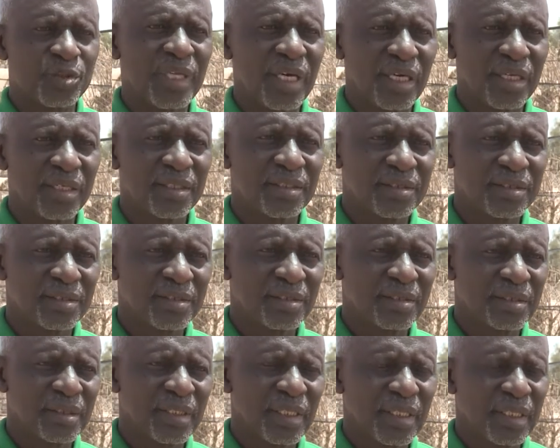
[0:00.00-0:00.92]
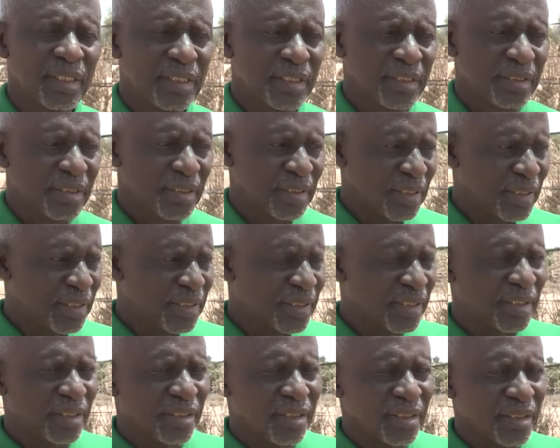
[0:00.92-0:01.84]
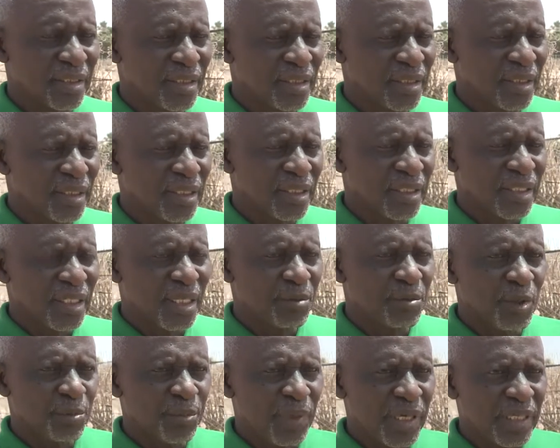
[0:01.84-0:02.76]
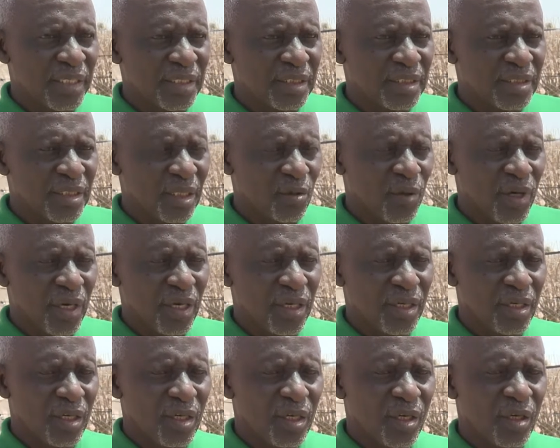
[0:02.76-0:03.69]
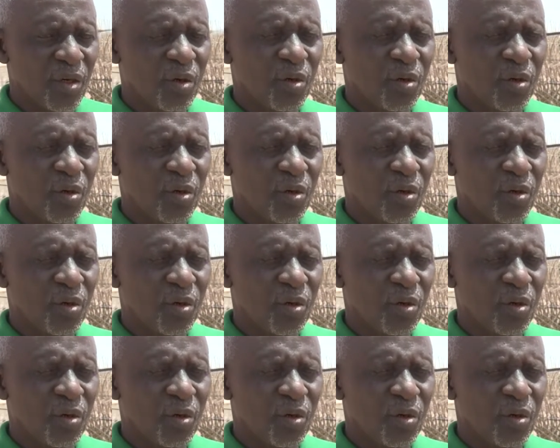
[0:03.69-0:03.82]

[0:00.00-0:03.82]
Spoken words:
compared to other agricultural areas based on the results.